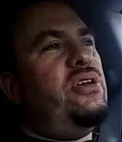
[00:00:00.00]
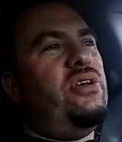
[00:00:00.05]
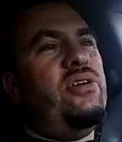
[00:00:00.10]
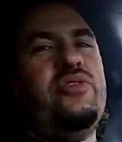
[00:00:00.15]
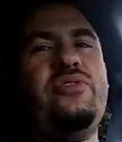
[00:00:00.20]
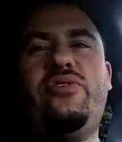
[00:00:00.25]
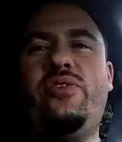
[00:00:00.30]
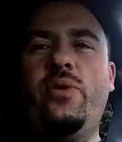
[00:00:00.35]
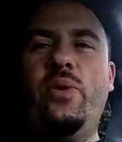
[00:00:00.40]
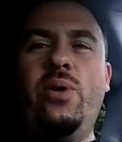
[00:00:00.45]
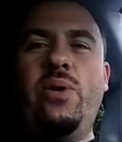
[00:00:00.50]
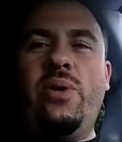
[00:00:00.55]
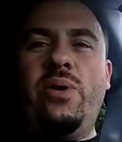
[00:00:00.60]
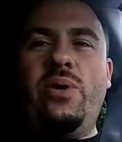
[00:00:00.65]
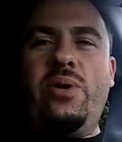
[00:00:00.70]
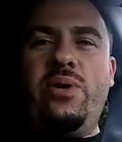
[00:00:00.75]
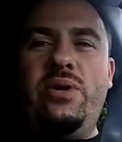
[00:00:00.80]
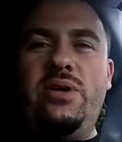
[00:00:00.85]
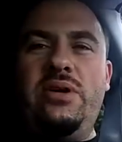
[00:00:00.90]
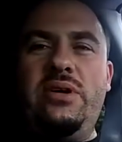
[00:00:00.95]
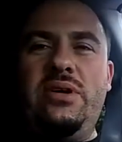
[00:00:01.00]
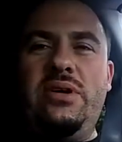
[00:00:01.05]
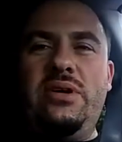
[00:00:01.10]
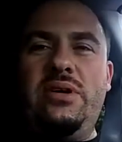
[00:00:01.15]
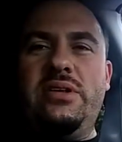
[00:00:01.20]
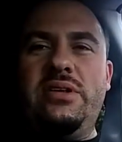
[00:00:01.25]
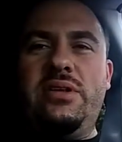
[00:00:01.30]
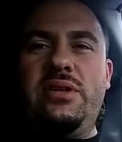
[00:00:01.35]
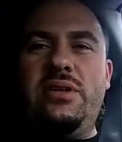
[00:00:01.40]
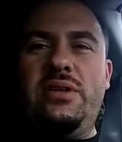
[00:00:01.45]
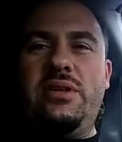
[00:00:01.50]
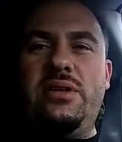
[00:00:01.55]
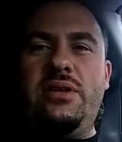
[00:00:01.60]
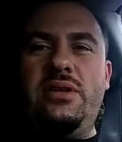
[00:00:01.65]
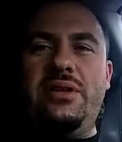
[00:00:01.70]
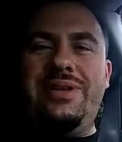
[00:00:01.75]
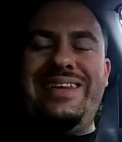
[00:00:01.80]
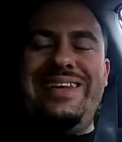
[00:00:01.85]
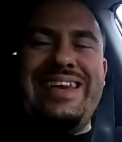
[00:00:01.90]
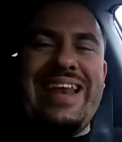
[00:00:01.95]
for
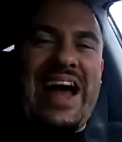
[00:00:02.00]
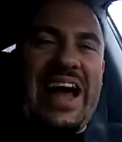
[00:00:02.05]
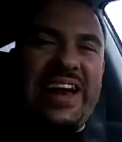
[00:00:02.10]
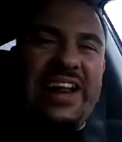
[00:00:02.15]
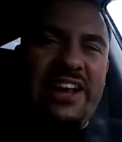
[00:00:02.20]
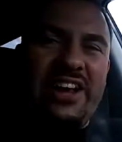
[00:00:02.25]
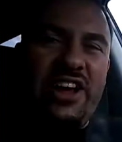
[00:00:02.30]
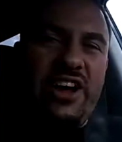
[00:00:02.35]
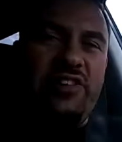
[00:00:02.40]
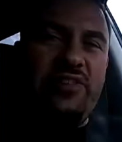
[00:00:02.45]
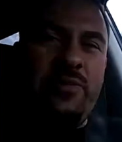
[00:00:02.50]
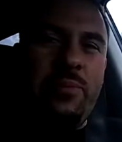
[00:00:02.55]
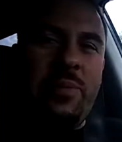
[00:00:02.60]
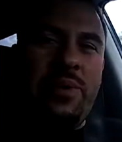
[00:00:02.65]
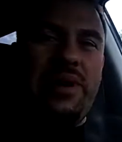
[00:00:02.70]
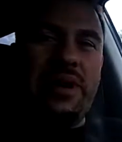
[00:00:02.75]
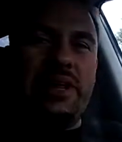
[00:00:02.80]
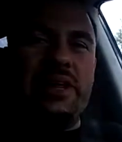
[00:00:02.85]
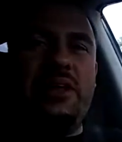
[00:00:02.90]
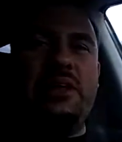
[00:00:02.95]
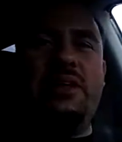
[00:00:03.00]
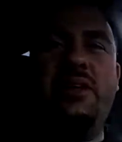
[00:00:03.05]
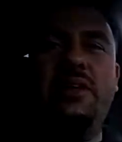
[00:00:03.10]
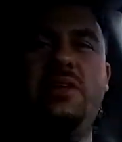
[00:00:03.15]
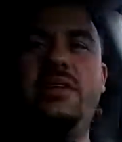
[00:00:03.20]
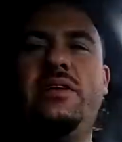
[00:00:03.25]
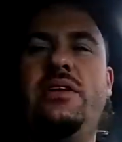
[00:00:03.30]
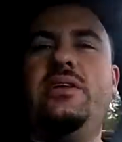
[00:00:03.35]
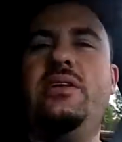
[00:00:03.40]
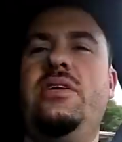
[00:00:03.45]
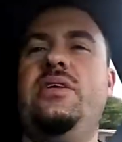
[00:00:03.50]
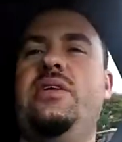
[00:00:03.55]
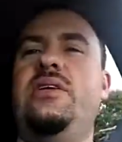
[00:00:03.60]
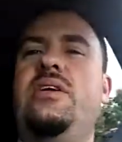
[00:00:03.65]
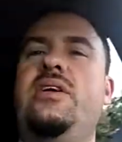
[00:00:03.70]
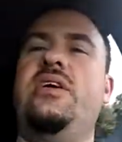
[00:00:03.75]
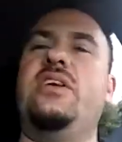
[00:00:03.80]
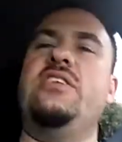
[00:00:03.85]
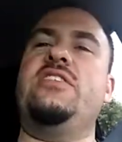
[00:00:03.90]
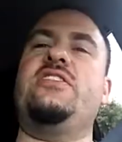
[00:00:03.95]
not enough money,
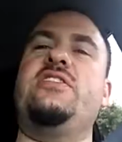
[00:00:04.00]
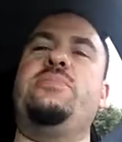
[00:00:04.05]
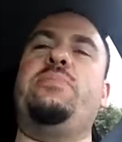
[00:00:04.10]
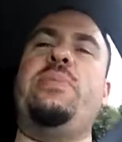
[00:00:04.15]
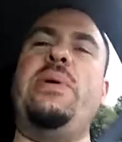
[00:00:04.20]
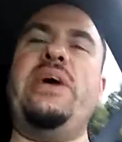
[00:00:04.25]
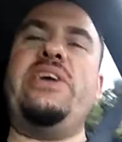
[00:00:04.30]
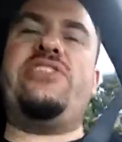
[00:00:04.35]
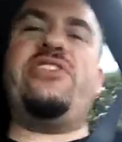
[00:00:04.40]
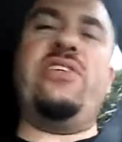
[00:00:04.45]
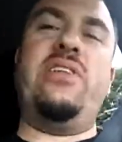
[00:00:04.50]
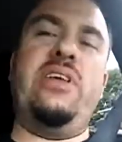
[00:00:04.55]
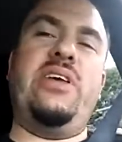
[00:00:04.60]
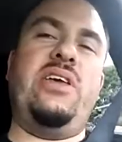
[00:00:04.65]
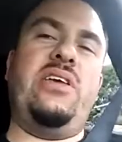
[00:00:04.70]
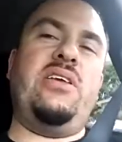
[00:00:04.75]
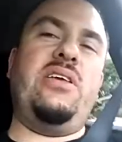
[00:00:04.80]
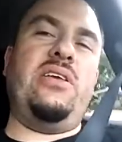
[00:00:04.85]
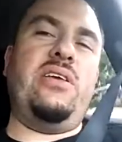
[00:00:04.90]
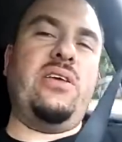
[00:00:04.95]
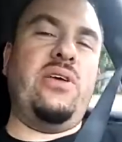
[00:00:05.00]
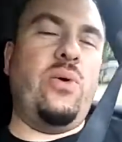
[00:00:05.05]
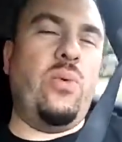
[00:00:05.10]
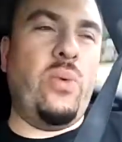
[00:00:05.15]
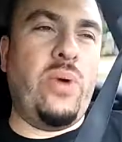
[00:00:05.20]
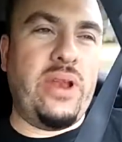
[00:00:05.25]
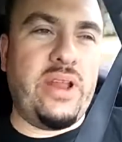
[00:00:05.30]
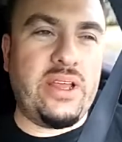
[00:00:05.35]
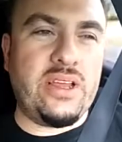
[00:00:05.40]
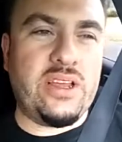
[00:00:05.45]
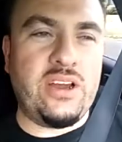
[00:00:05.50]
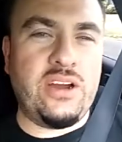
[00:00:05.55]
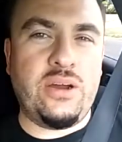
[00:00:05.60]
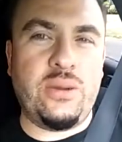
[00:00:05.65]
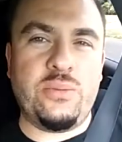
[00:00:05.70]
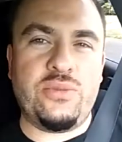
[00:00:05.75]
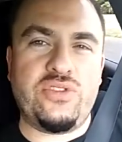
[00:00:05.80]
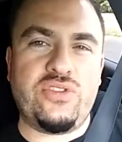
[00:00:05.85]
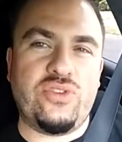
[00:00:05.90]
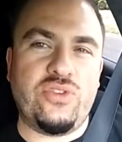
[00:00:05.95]
especially when it
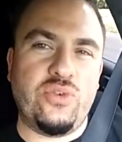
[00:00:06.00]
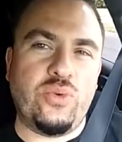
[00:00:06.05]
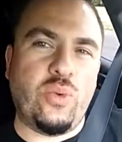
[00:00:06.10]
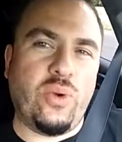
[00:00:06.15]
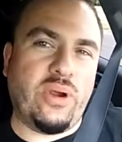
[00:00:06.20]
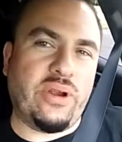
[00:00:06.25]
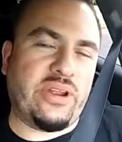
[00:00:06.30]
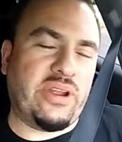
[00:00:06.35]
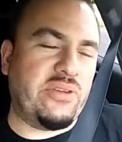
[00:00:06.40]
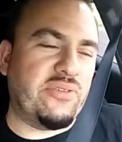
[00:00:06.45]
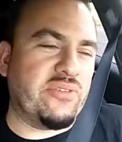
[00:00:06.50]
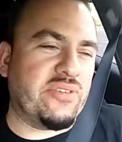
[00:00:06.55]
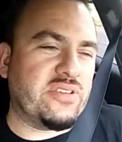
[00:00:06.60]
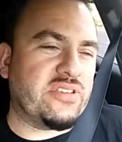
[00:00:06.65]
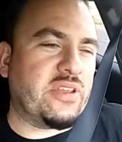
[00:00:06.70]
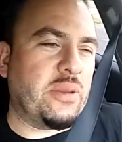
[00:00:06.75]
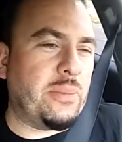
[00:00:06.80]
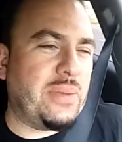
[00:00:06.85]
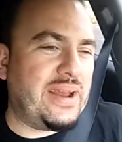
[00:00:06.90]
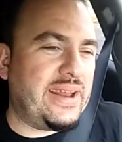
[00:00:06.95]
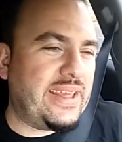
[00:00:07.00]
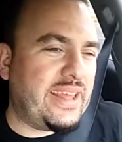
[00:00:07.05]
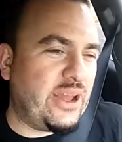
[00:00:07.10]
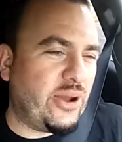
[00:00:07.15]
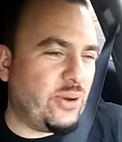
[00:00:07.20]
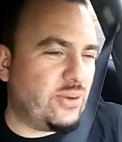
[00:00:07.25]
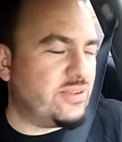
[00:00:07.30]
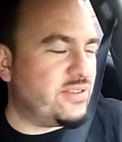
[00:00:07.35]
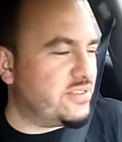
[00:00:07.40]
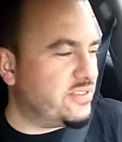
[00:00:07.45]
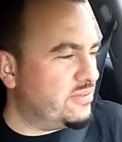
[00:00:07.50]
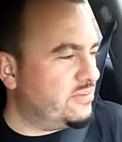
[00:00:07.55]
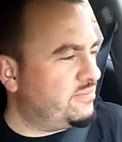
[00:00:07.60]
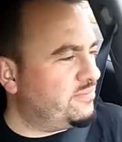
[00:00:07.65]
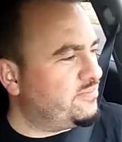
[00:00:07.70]
comes to working for somebody else.